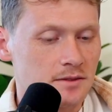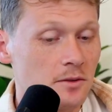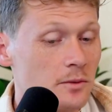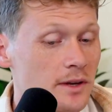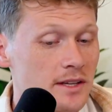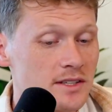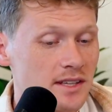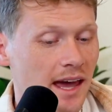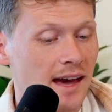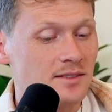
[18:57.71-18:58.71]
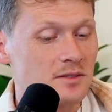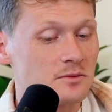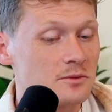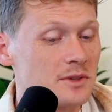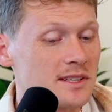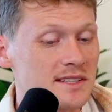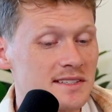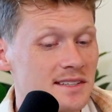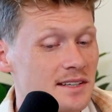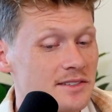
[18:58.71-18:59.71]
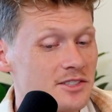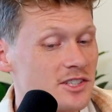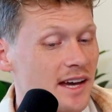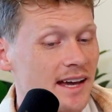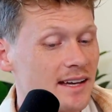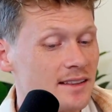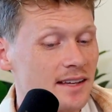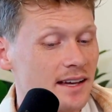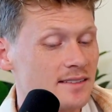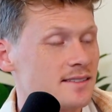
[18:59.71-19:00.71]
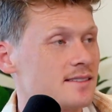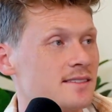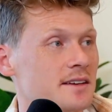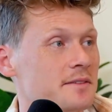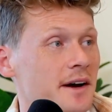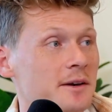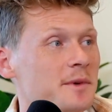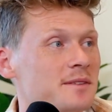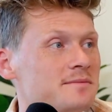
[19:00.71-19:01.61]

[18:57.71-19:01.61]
we just haven't really seen Shea in this environment.